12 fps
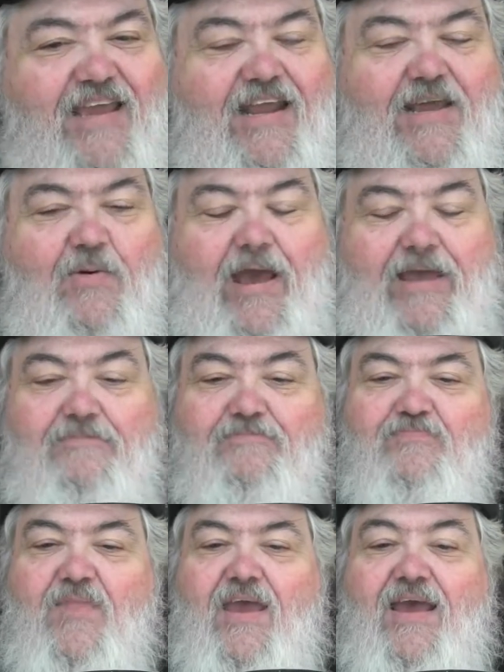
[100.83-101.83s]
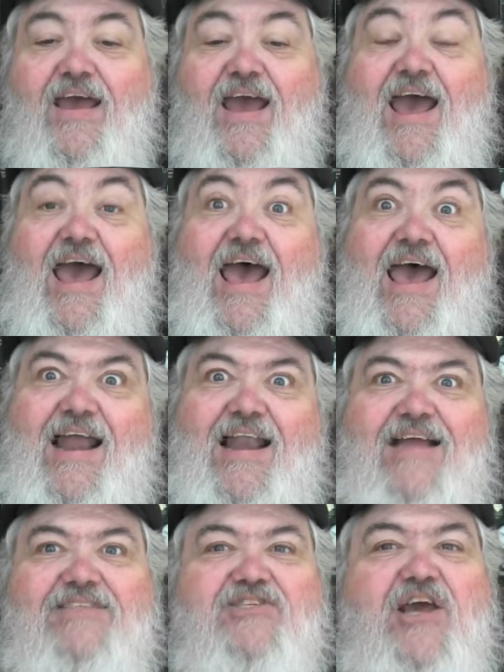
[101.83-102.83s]
Anyway,
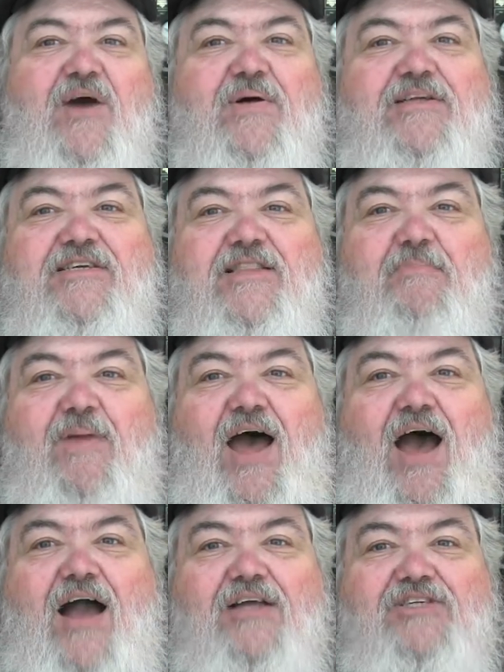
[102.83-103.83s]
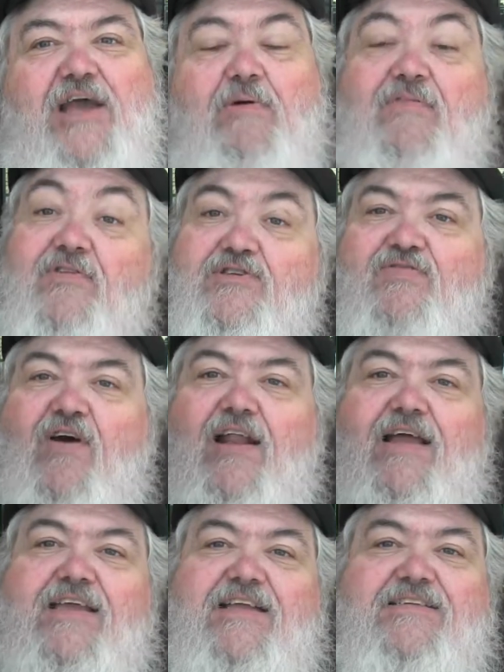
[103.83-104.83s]
let's go into the blog, shall we? First of
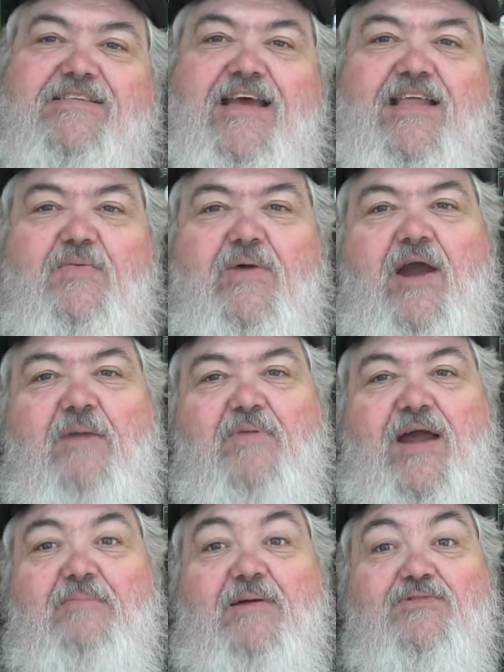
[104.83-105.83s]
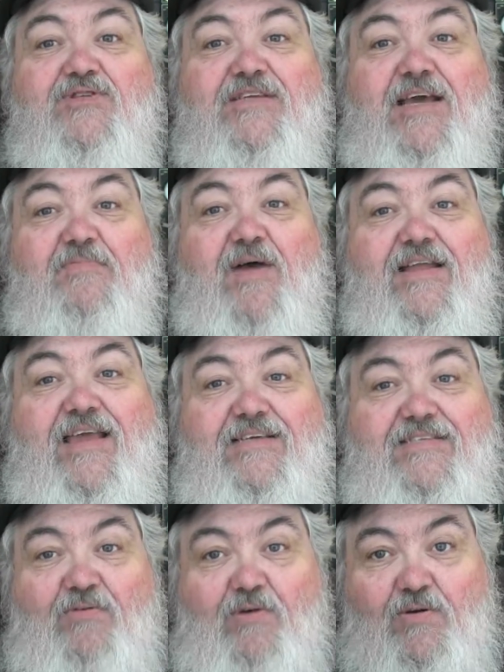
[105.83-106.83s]
all, I need to say that we are proud members of the Tech
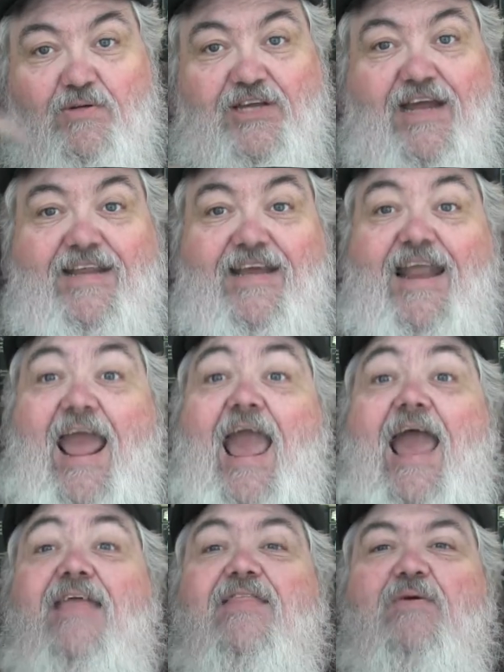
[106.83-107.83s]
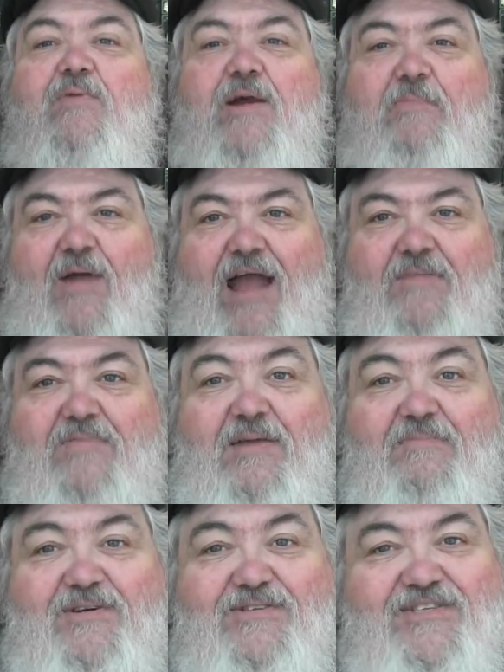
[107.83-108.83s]
Podcast Network, which I did, and that we are proud
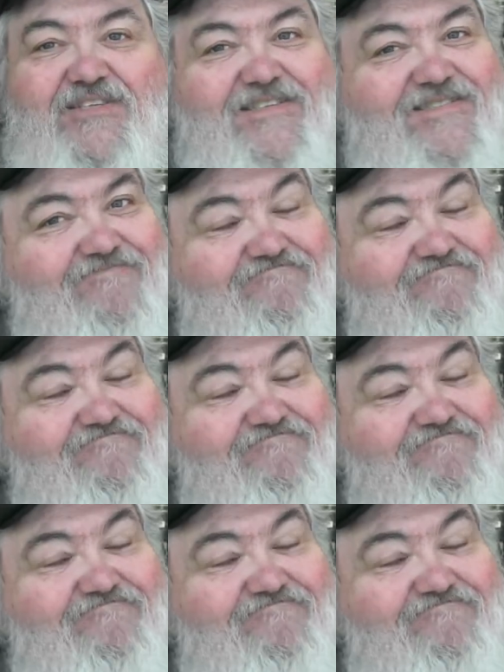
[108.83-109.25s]
members.